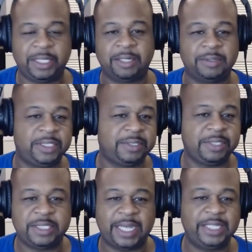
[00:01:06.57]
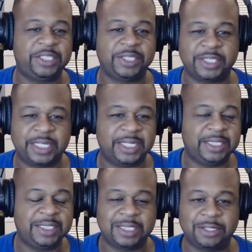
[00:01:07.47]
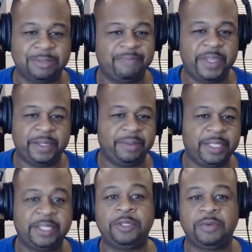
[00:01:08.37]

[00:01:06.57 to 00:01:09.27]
you know, these ancient cities that